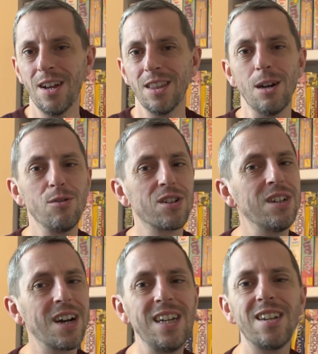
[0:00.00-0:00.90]
Those
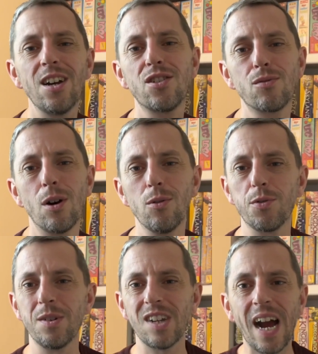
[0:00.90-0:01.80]
lucky dice
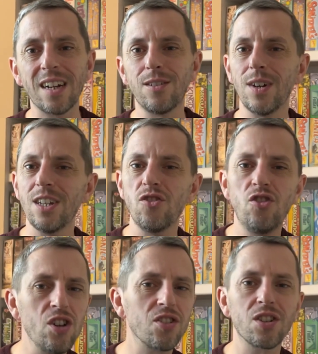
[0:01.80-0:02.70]
rolls which activate
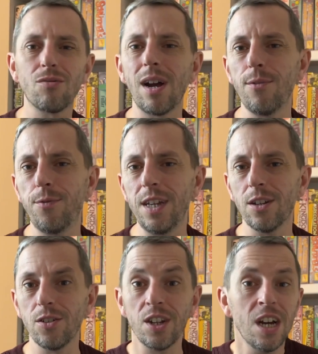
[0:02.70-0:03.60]
just the right
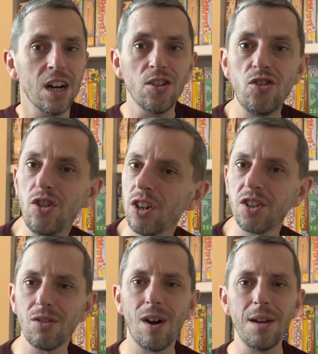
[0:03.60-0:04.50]
field at
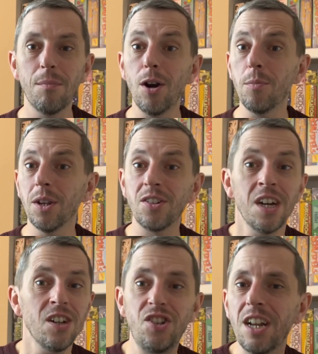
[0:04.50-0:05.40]
just the right moment,
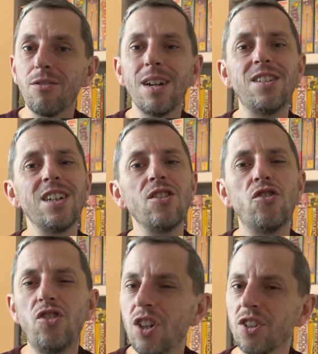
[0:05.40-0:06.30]
generating
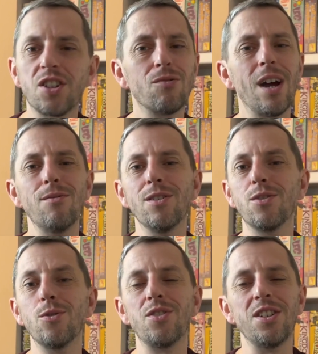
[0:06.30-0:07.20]
just the right
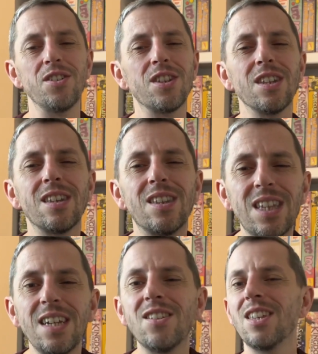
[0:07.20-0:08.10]
resources, the
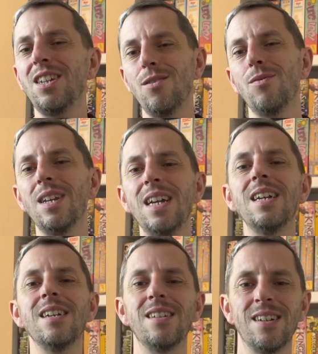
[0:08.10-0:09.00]
things that you
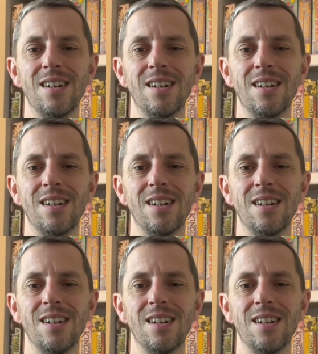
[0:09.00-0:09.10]
need.